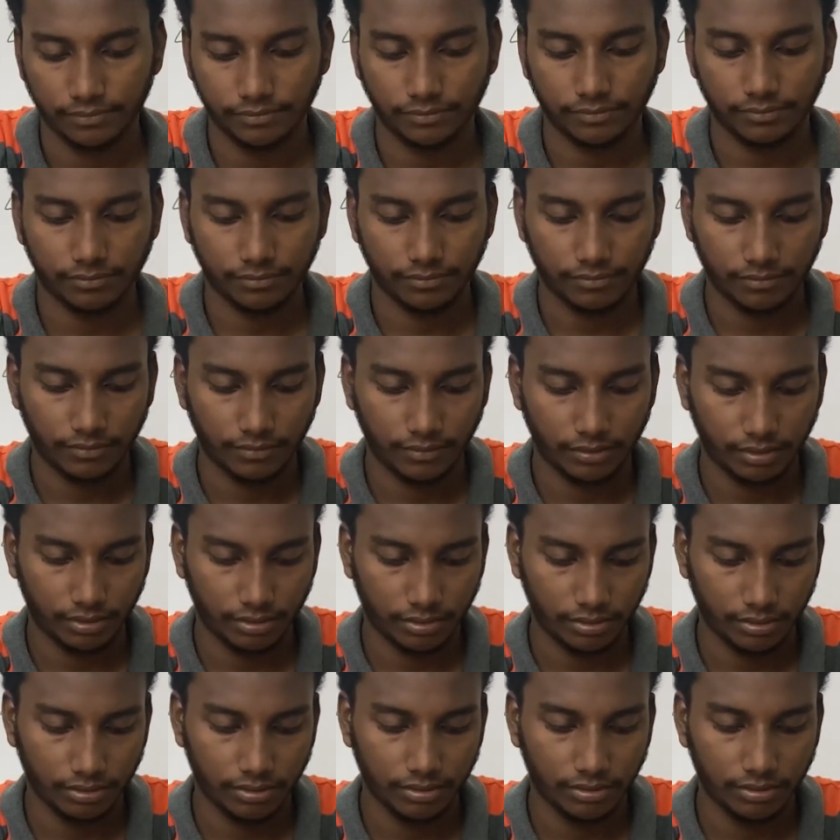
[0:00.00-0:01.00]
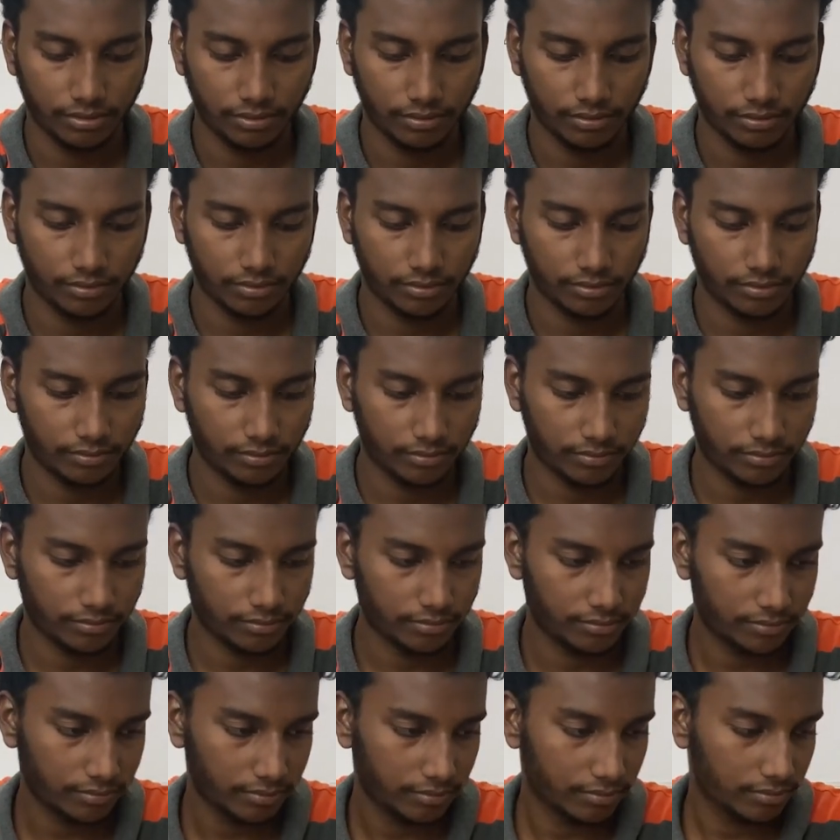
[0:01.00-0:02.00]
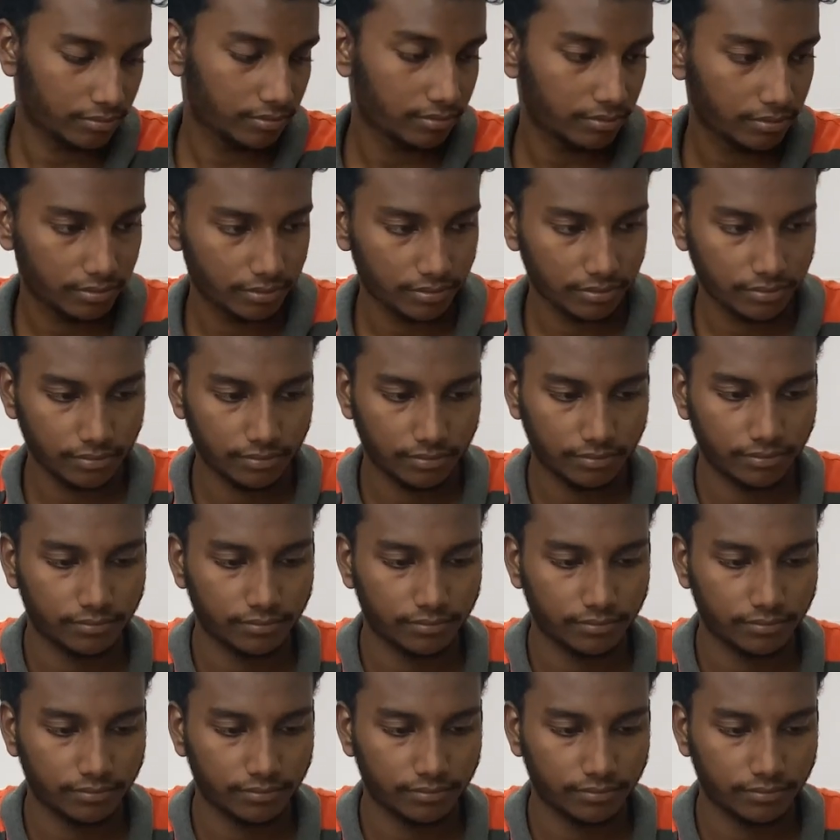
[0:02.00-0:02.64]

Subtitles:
Nobody speaks.